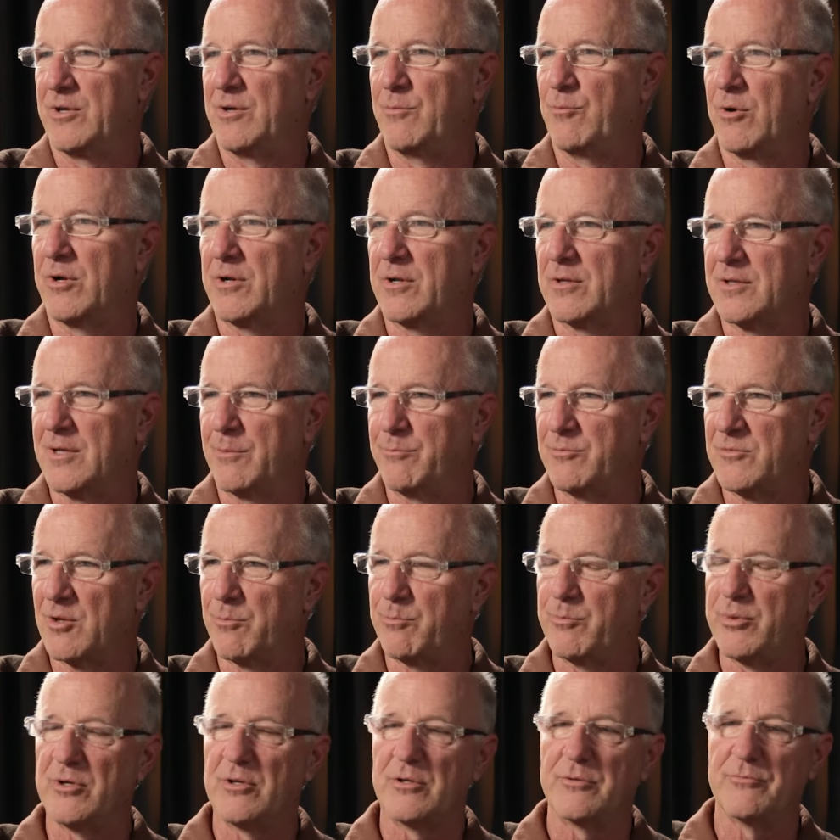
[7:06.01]
We wanted them
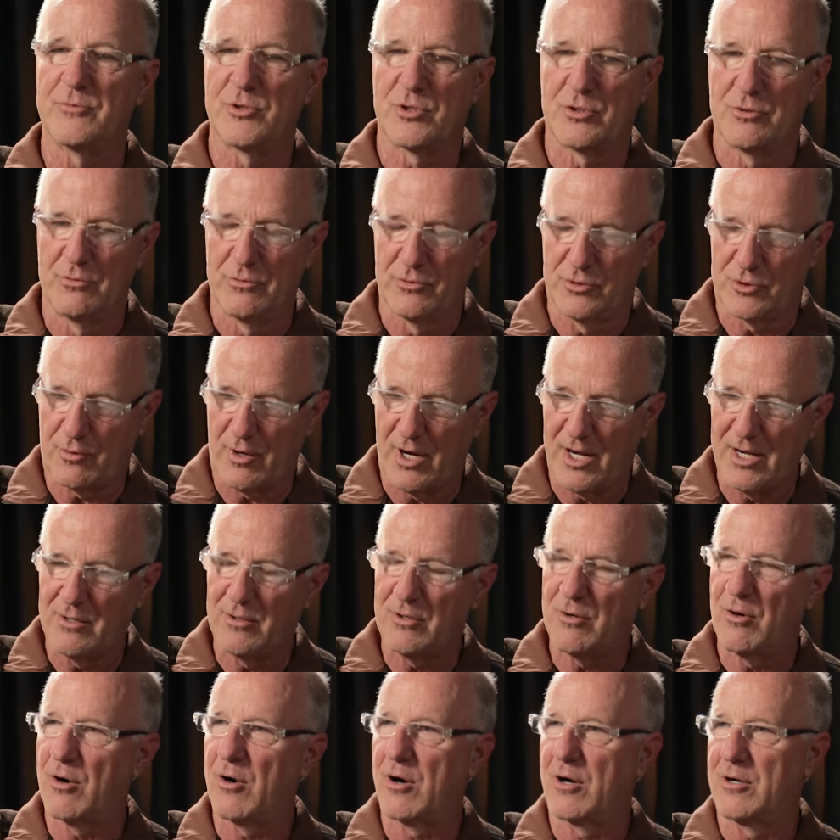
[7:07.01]
to build
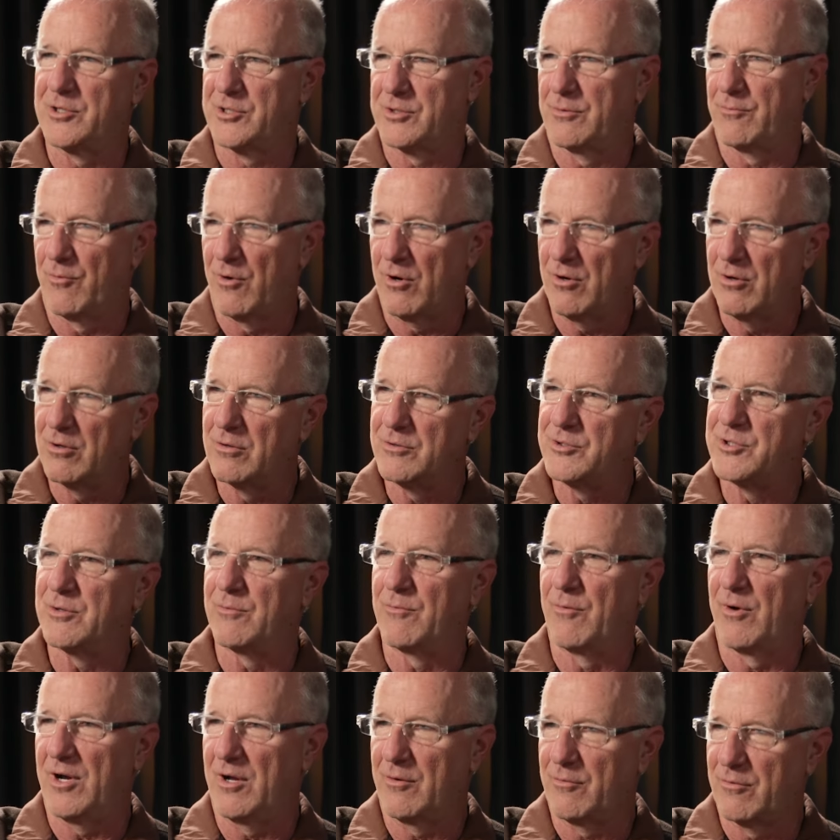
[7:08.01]
train cars and roads
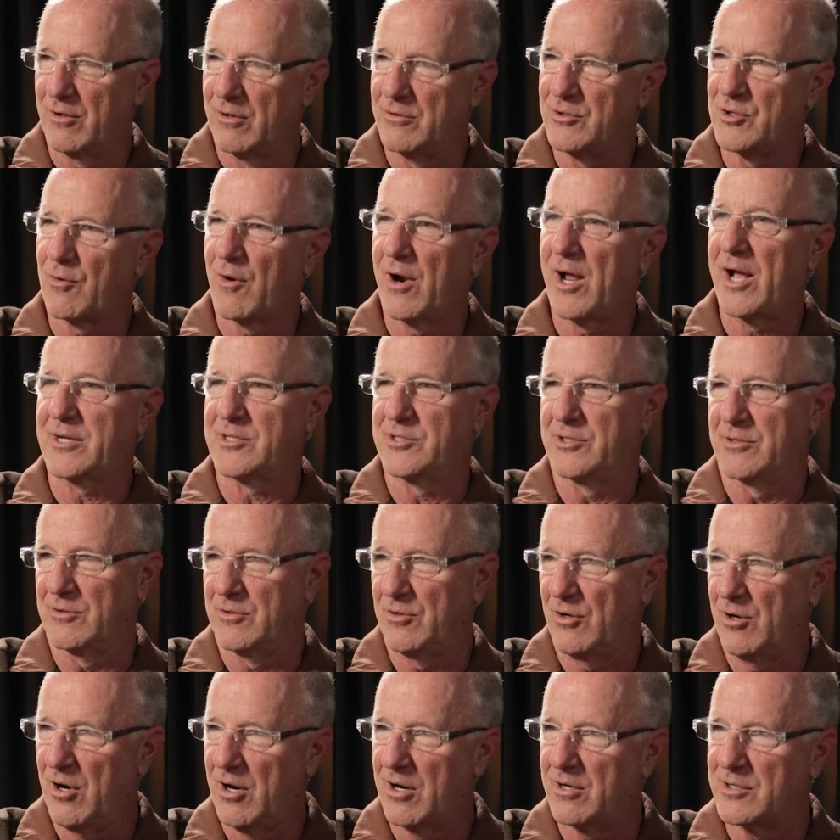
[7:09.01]
and railroad tracks
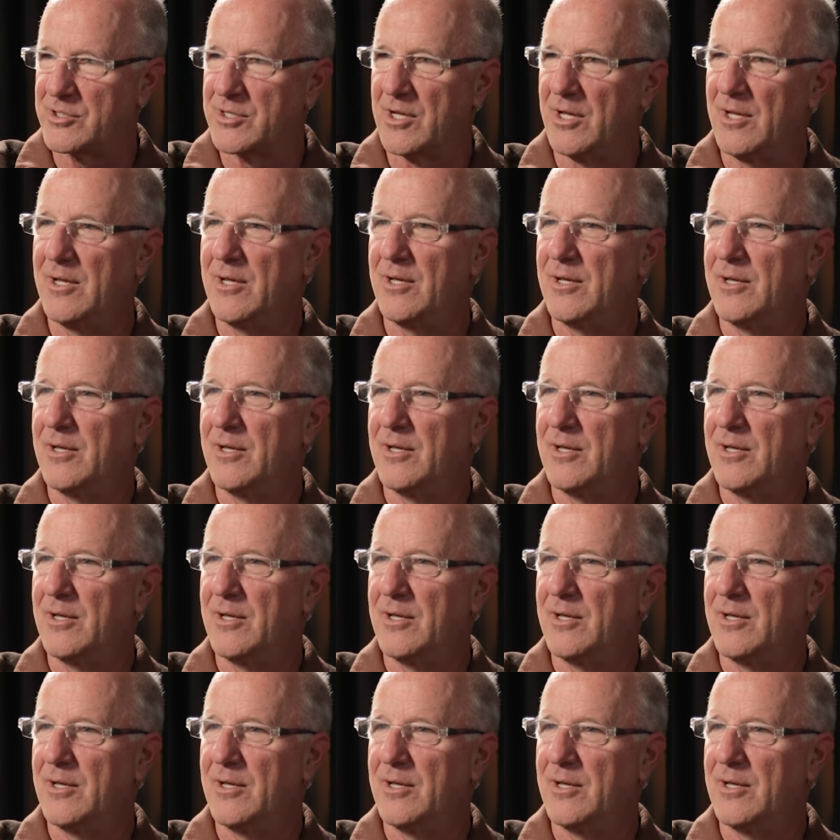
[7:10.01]
and cars.